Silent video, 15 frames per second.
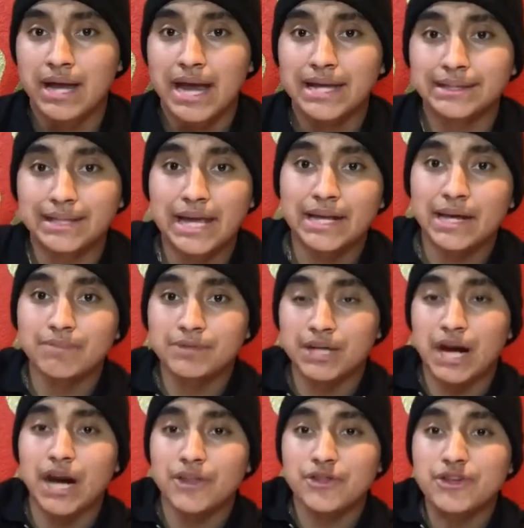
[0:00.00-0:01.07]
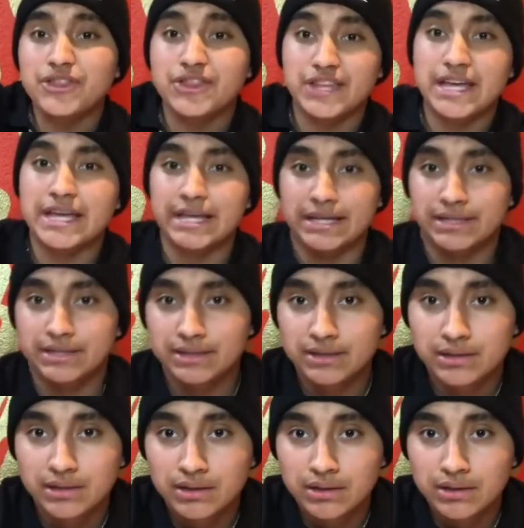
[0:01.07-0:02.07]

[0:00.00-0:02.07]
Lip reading: and led up to other things.